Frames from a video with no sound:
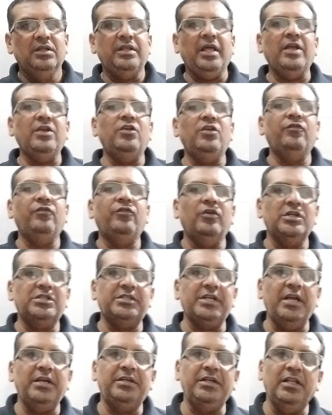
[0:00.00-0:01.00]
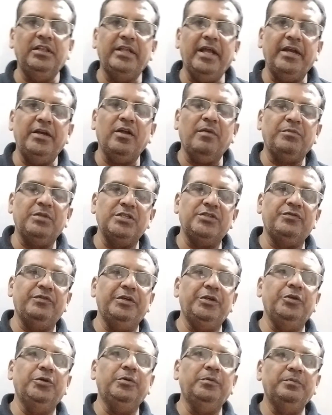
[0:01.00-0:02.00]
Thank you for staying till the end of this
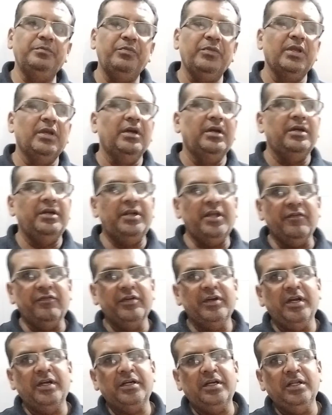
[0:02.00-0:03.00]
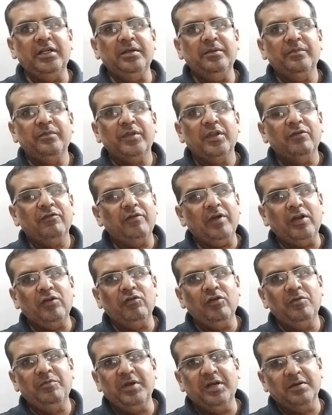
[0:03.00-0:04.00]
video. Definitely, when you
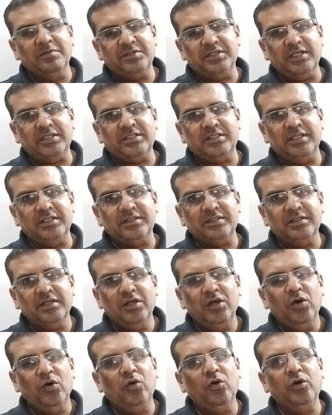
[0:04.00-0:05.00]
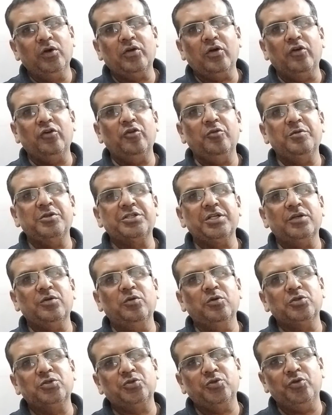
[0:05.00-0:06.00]
will become success, whole contribution
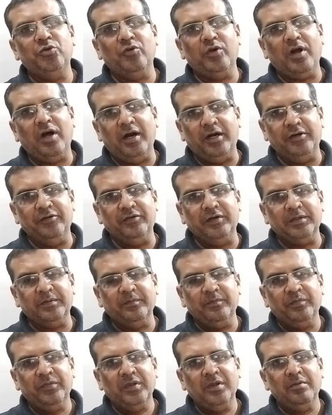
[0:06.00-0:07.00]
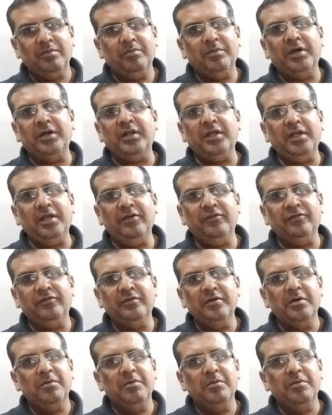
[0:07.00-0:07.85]
goes to your hard work. But if